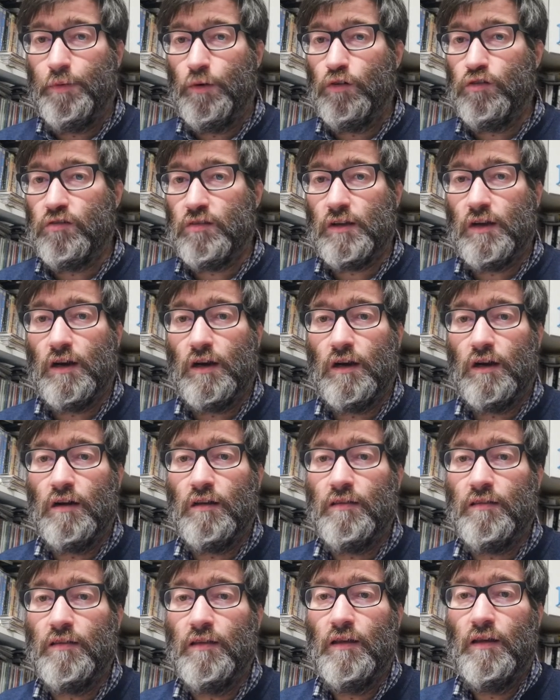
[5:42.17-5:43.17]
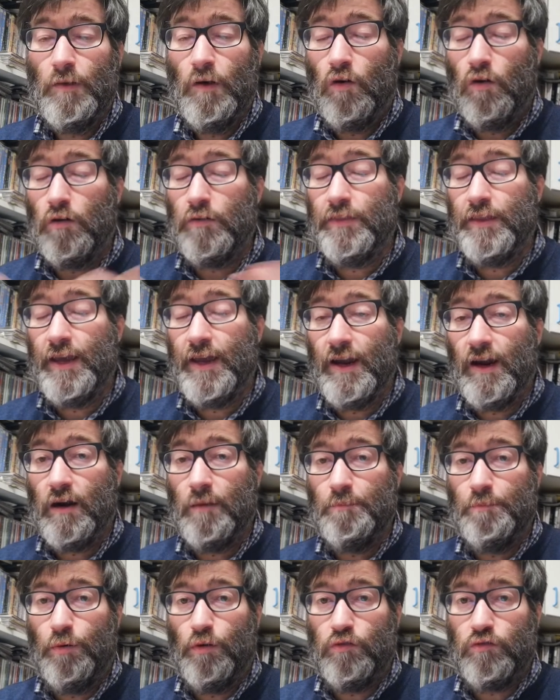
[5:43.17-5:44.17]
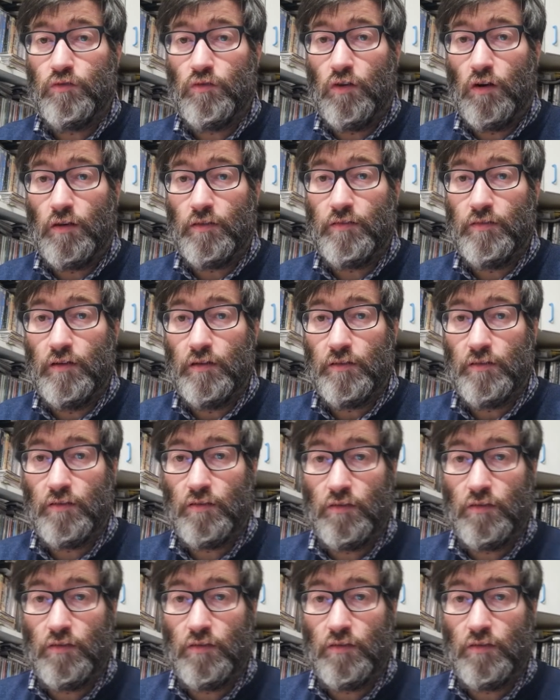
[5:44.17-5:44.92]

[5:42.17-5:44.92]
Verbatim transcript: postcards or they are postcrossers.